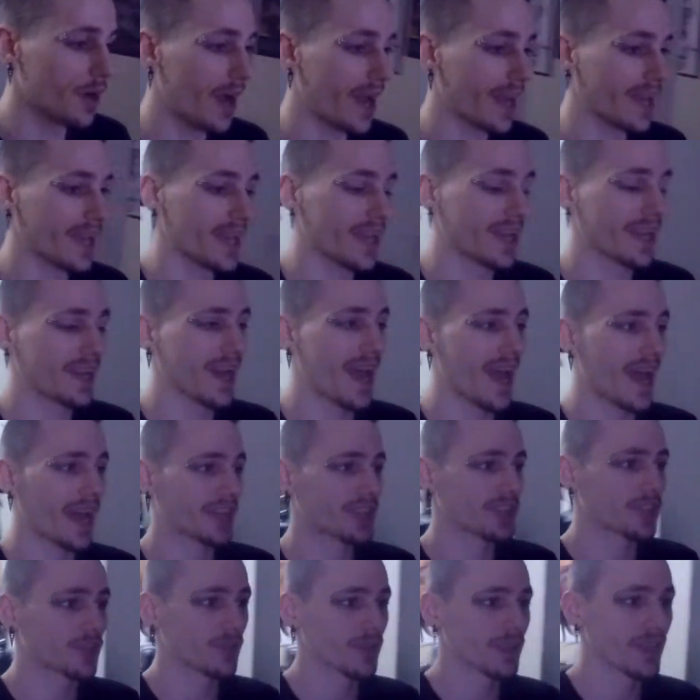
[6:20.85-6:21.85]
I can
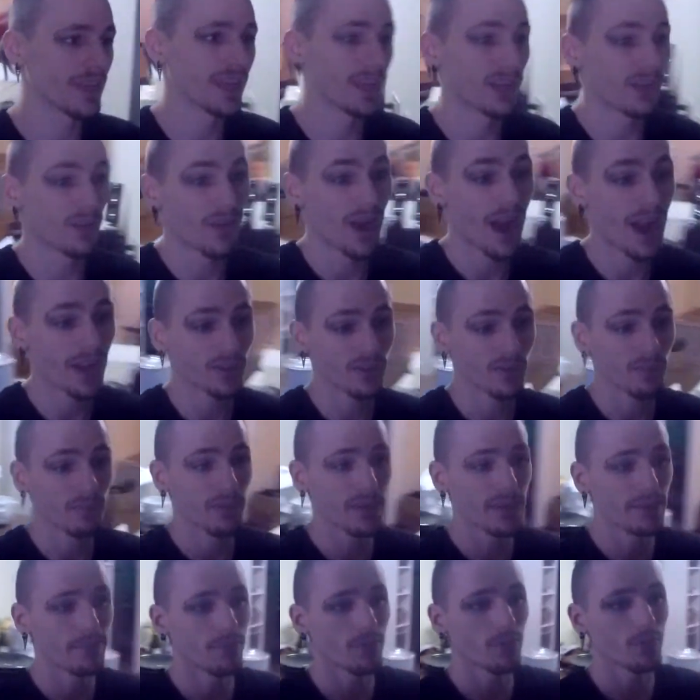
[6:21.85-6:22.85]
actually interact with
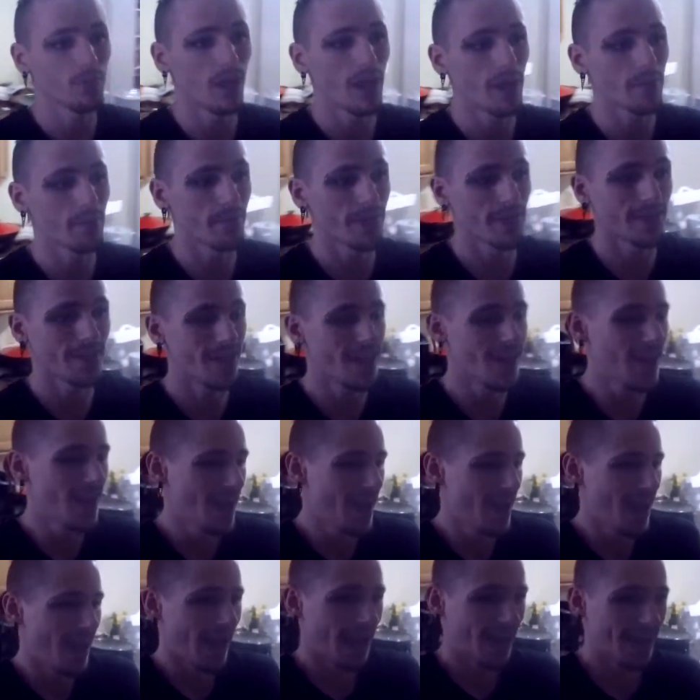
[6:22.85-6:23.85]
people. I mean,
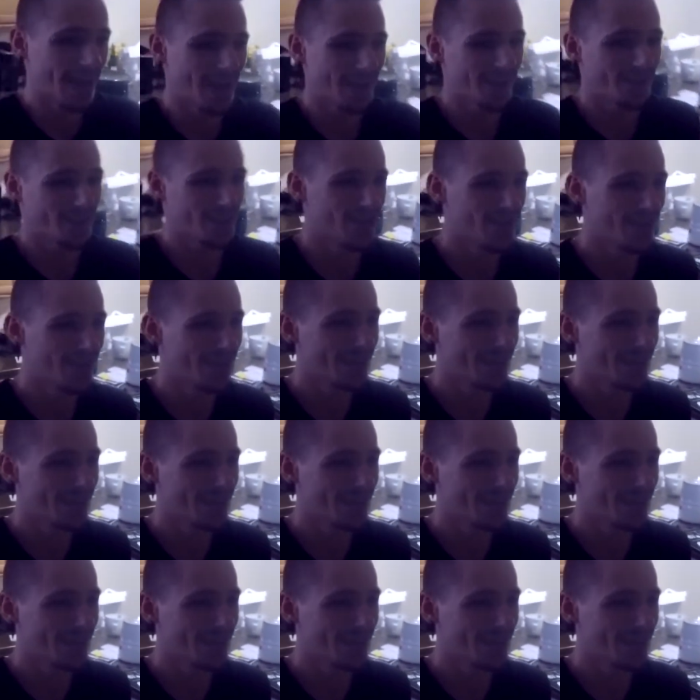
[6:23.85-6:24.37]
I can